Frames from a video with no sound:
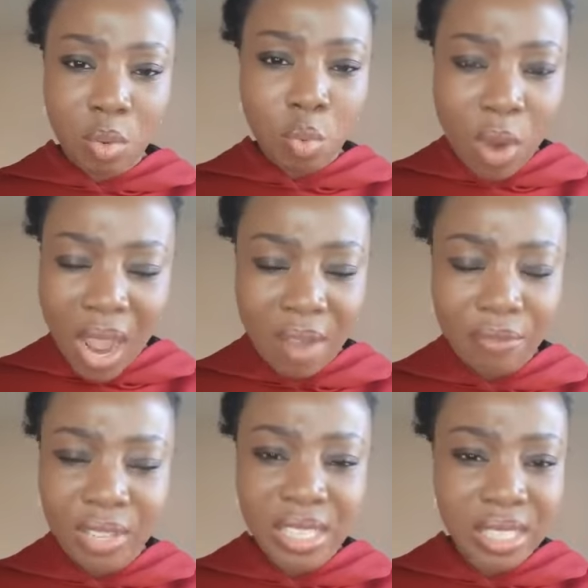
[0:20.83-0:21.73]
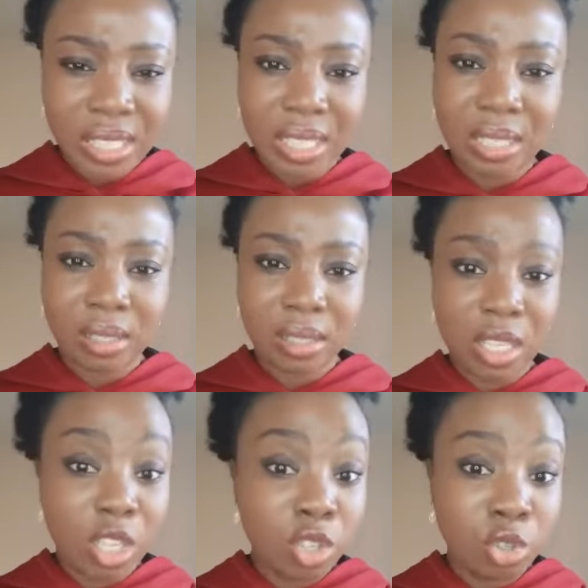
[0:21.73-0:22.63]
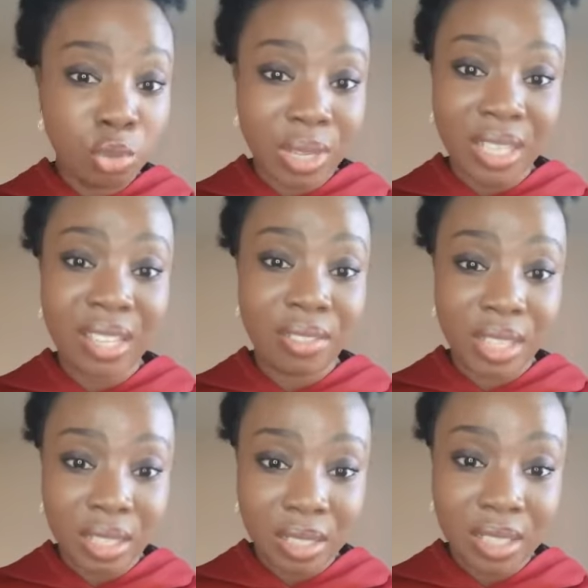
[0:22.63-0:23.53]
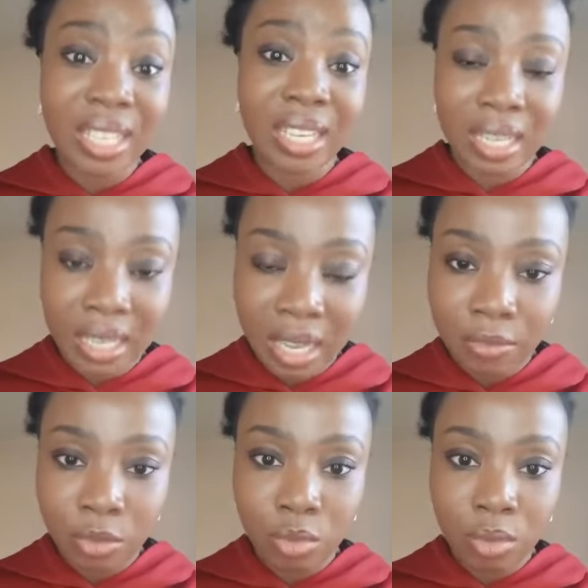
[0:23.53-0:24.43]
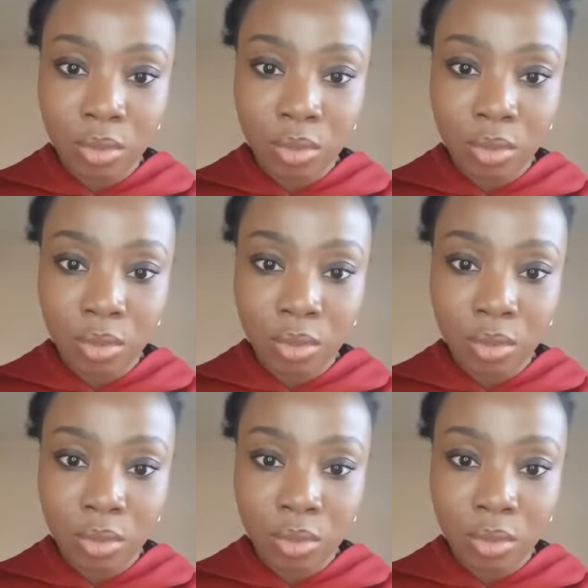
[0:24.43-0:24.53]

What have they seen in you that they think they can love you?